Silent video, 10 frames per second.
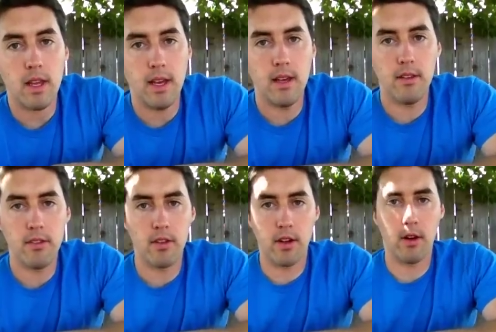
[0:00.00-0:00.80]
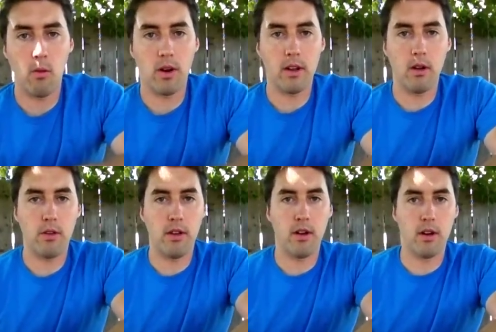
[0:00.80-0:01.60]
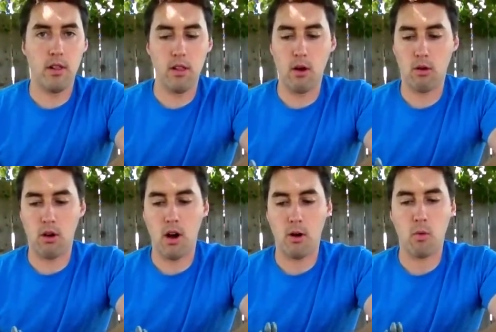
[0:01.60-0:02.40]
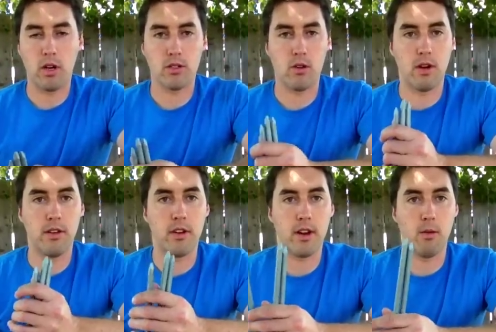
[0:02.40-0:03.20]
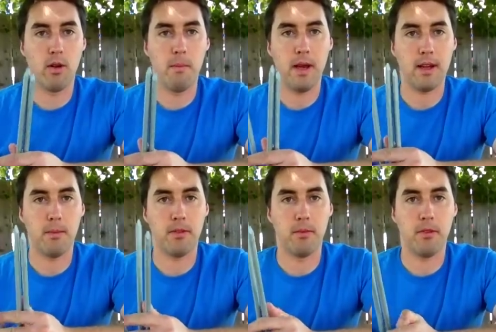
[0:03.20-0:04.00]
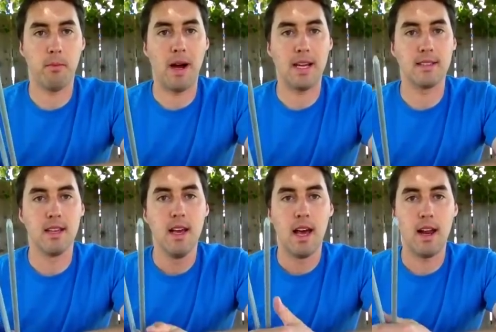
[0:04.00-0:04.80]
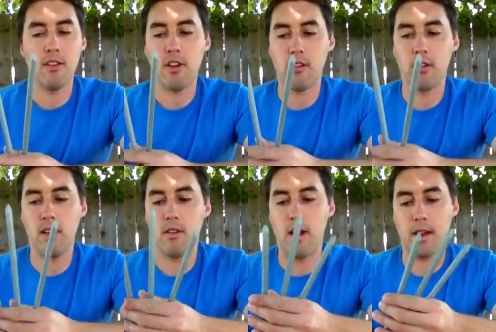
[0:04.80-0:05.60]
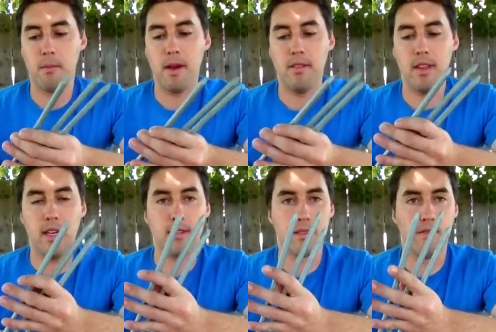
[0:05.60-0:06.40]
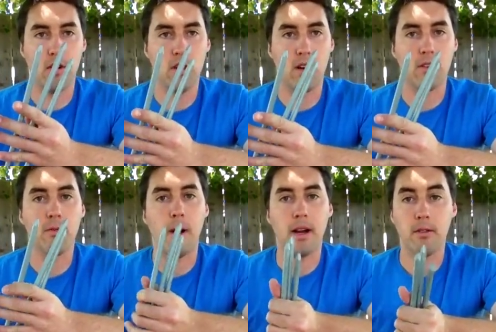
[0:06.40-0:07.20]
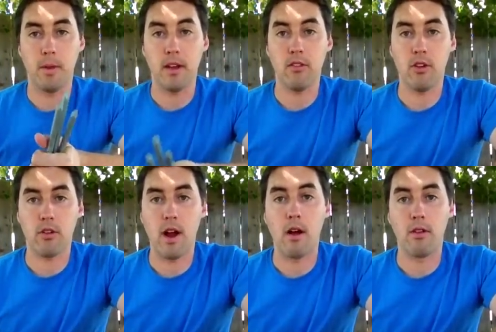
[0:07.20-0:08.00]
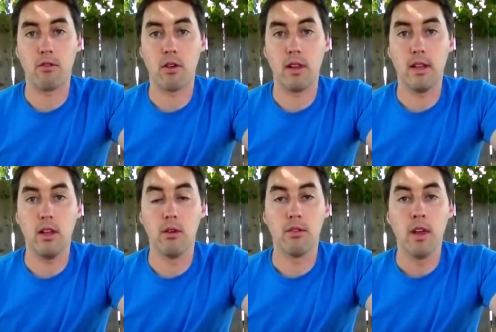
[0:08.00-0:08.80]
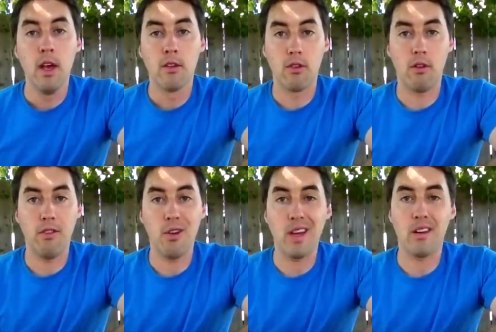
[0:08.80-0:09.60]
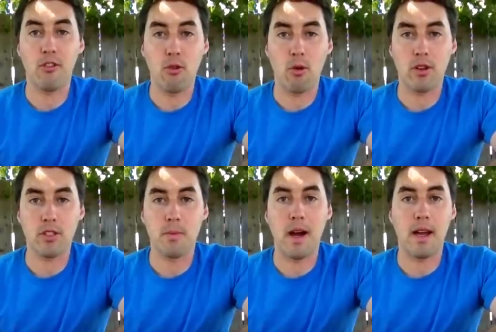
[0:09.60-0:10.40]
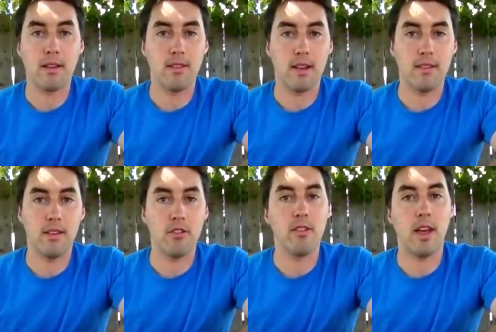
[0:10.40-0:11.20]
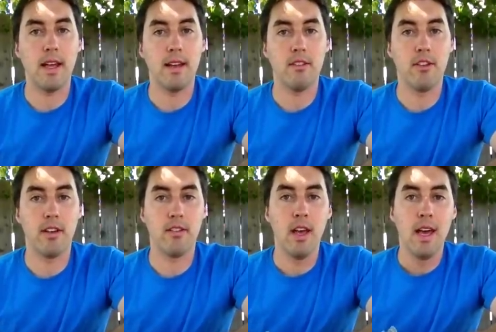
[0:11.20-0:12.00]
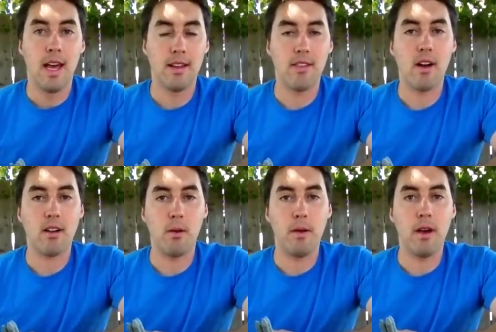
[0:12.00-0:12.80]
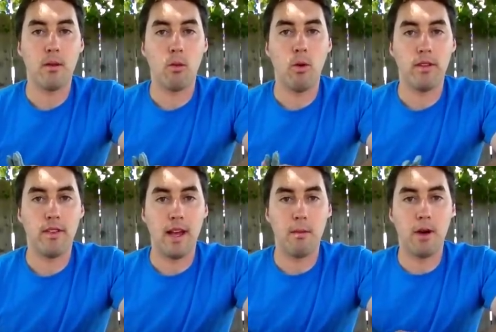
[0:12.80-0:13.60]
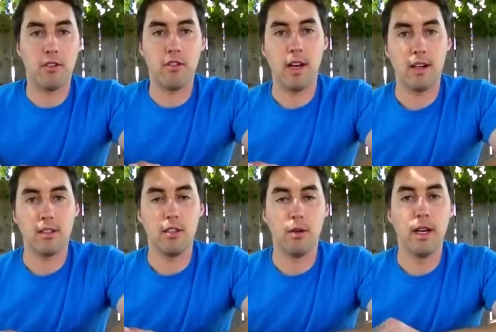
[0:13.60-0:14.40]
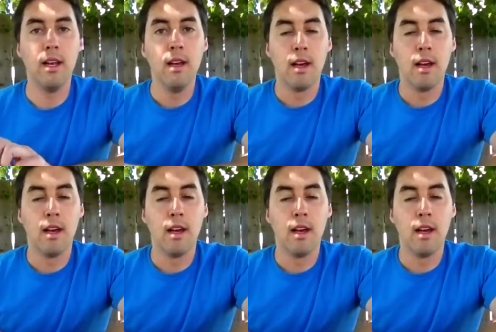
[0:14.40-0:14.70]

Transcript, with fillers: is you're going to want to go to your local hardware store and you're going to want to pick up some spikes. And I generally recommend these foot-long spikes because your ground is really loose. So if you get a shorter spike, 6 inches, 8 inches, it's not going to be able to withstand much tug to it